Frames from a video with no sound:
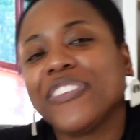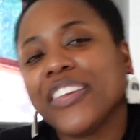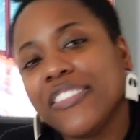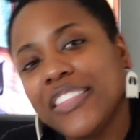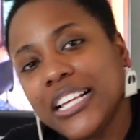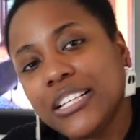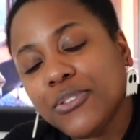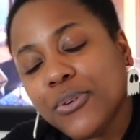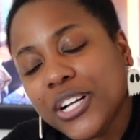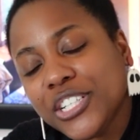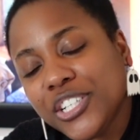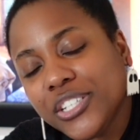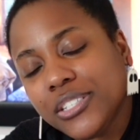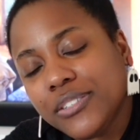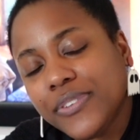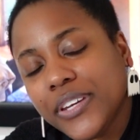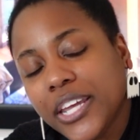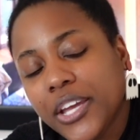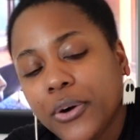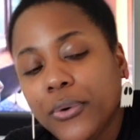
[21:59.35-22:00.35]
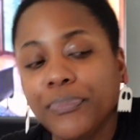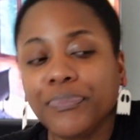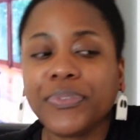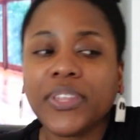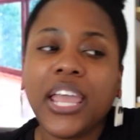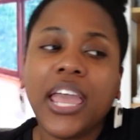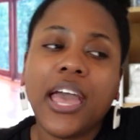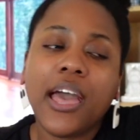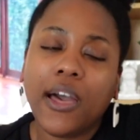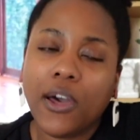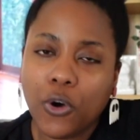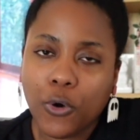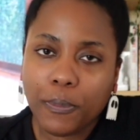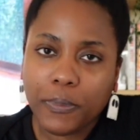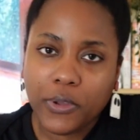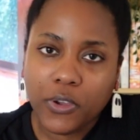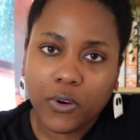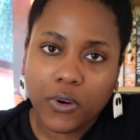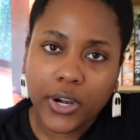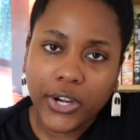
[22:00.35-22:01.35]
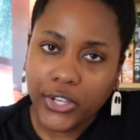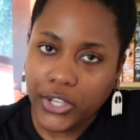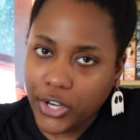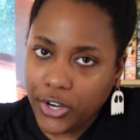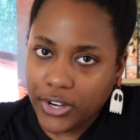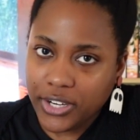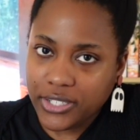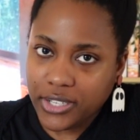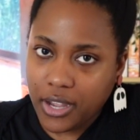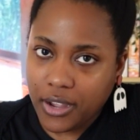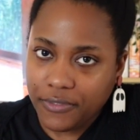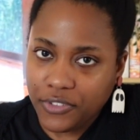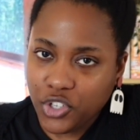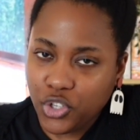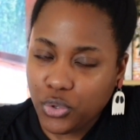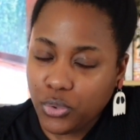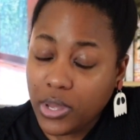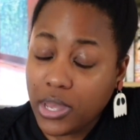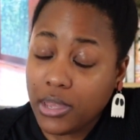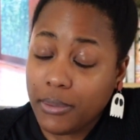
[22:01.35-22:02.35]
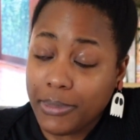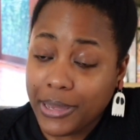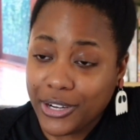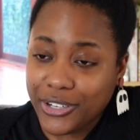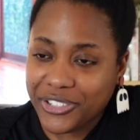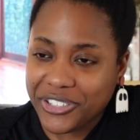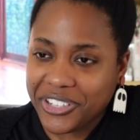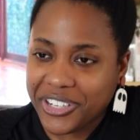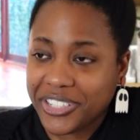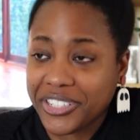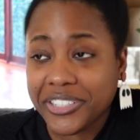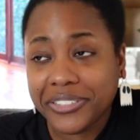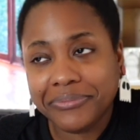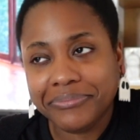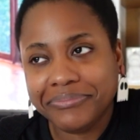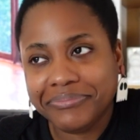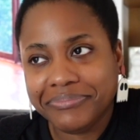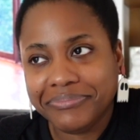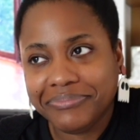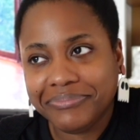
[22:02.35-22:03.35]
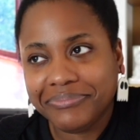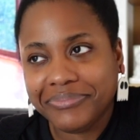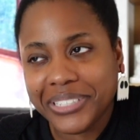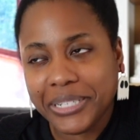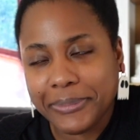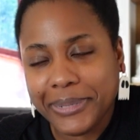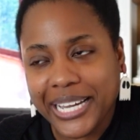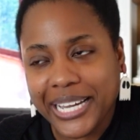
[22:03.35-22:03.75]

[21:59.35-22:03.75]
Thanks for watching this video. I hope your year is off to a better start than